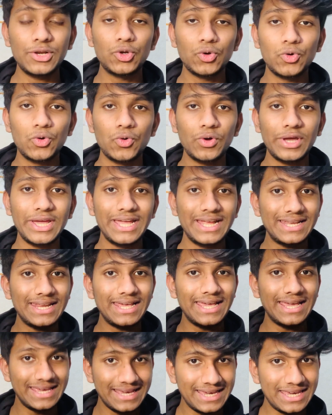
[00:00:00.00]
do it
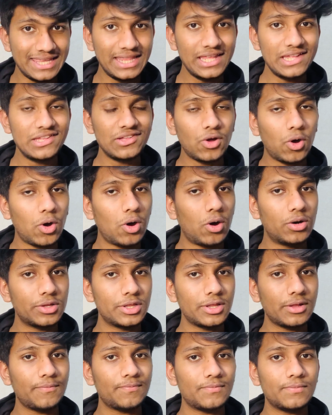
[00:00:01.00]
increase
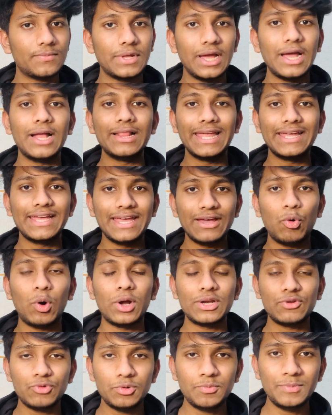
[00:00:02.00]
or like
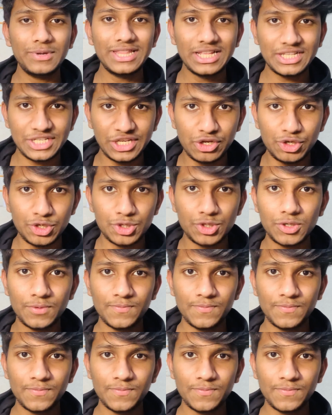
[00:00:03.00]
what would be the change?